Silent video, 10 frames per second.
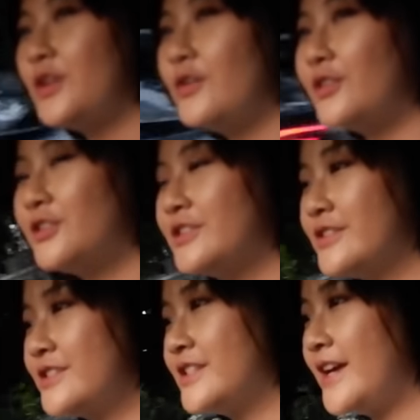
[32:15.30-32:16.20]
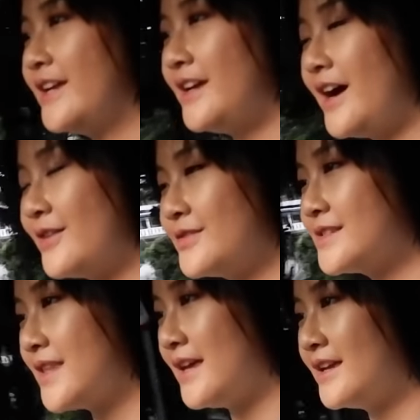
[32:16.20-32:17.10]
you know, earlier today I
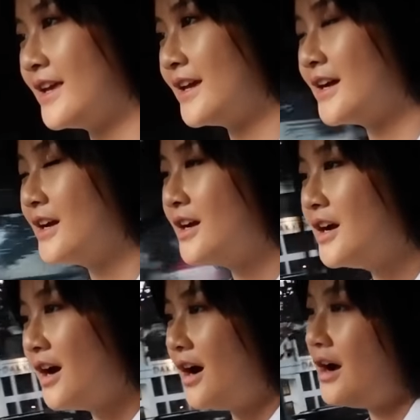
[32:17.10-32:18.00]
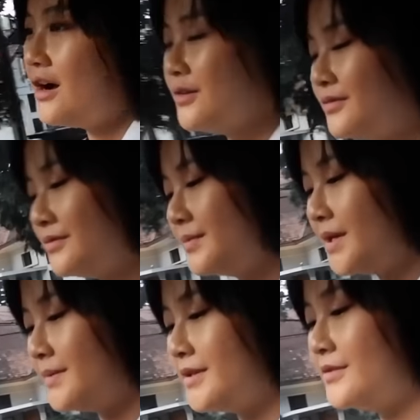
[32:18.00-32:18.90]
was thinking, oh,
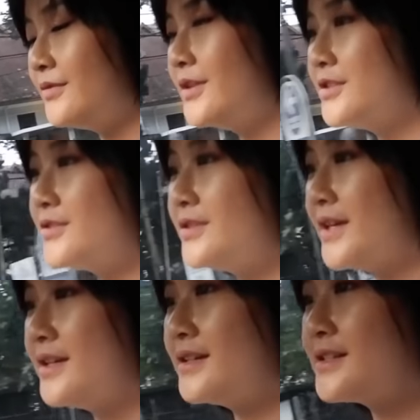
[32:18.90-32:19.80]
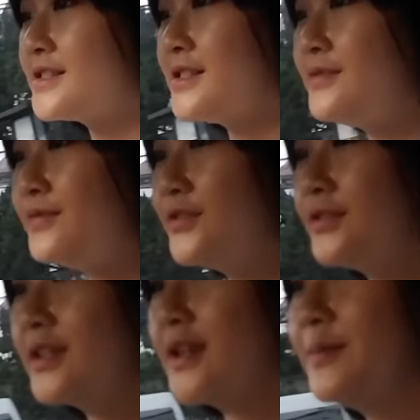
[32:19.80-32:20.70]
maybe we'll do like
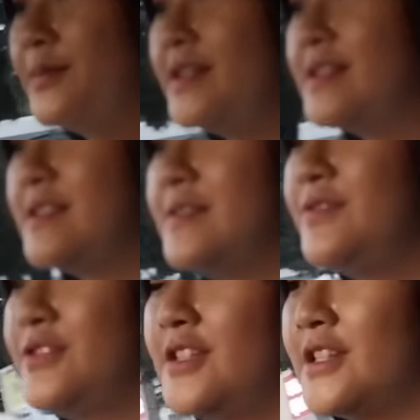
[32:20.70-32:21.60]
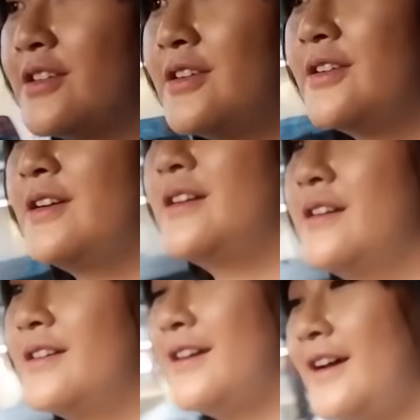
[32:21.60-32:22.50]
seafood, like a big seafood dinner.
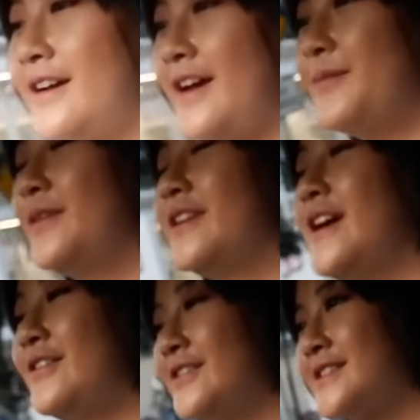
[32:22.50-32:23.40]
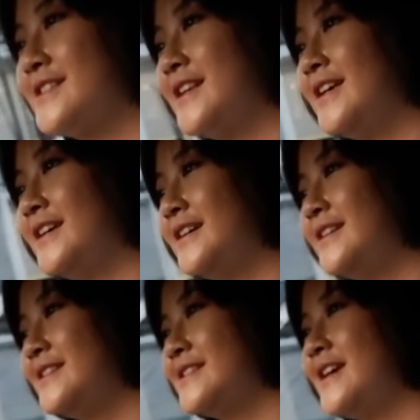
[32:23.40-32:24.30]
No. But now it's like,
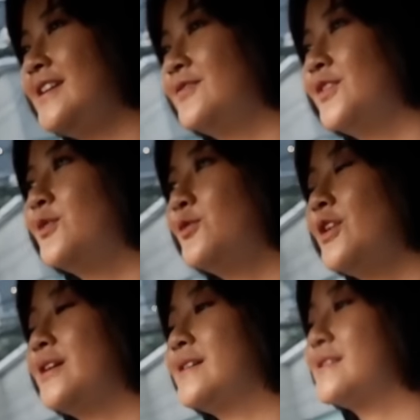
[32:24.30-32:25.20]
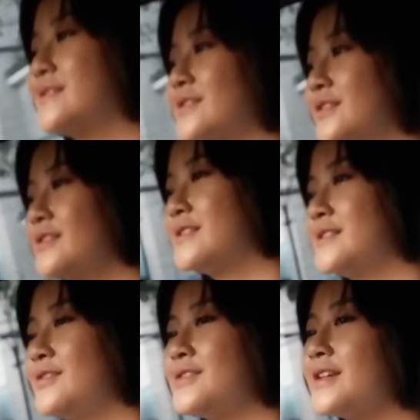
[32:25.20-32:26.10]
that's kind of unwise
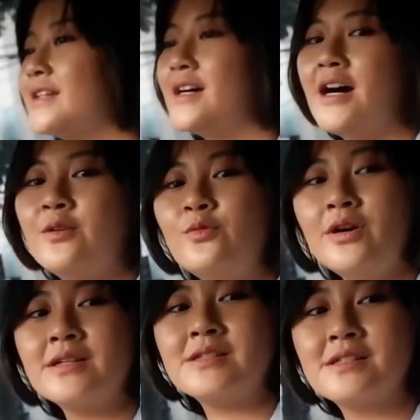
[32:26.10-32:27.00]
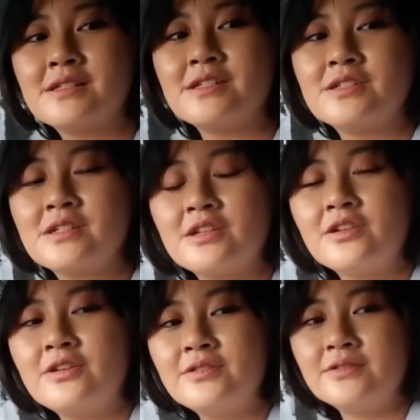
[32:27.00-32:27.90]
sounds like an unwise decision, you
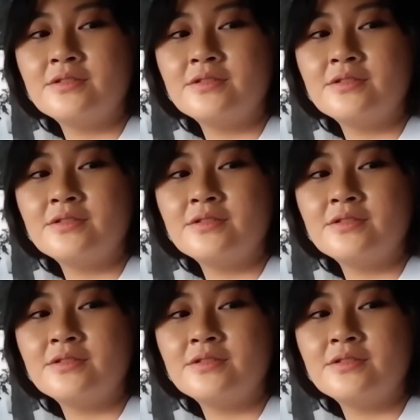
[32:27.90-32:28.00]
know.